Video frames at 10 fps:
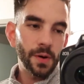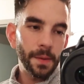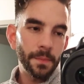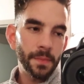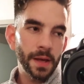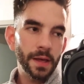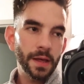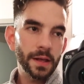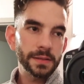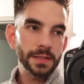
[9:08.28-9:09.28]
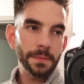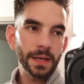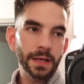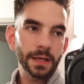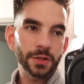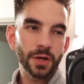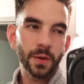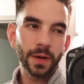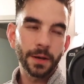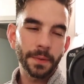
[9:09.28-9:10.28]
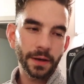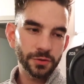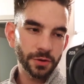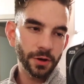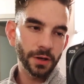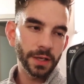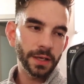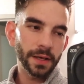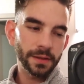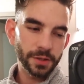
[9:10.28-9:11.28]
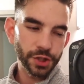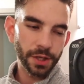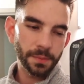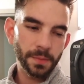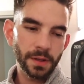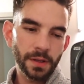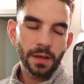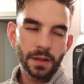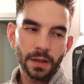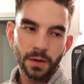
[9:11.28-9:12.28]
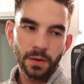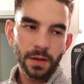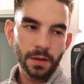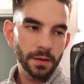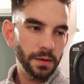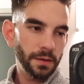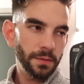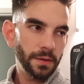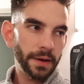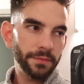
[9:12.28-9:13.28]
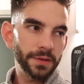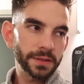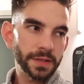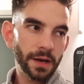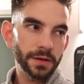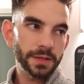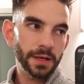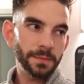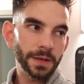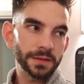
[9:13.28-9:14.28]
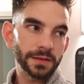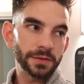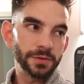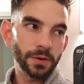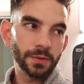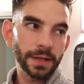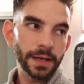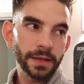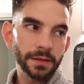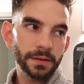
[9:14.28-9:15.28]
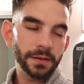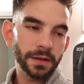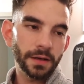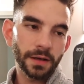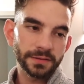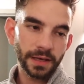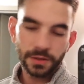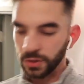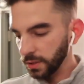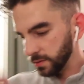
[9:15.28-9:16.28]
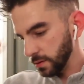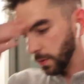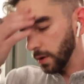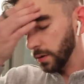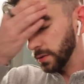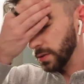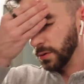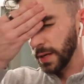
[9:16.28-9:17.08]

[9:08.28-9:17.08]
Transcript: I'm debating, should I wake up extra early, hit the gym, and then have the entire day because I don't land in Los Angeles tomorrow until